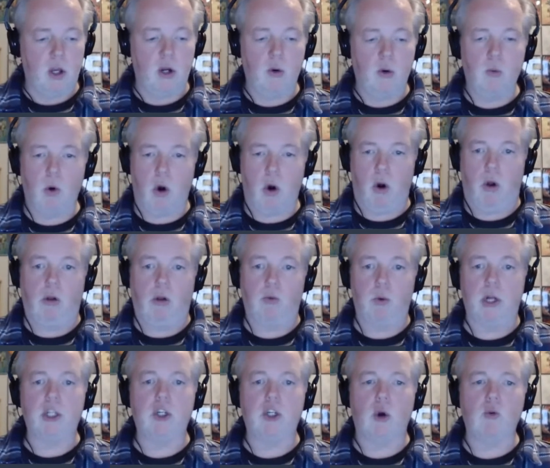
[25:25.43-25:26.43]
In a
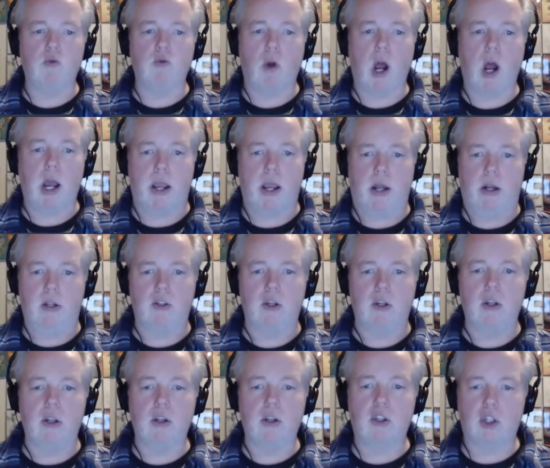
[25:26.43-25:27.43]
world where Joe Ryan
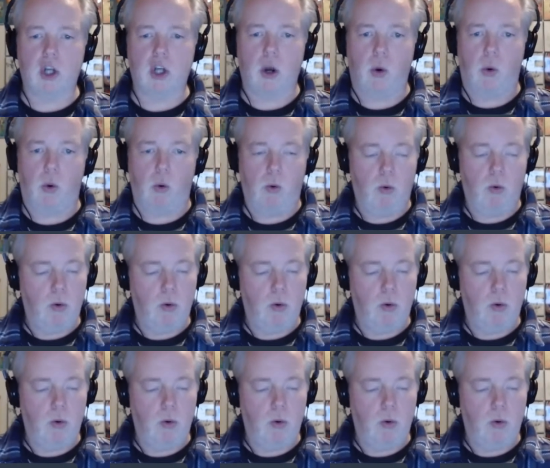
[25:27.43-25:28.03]
is in the show.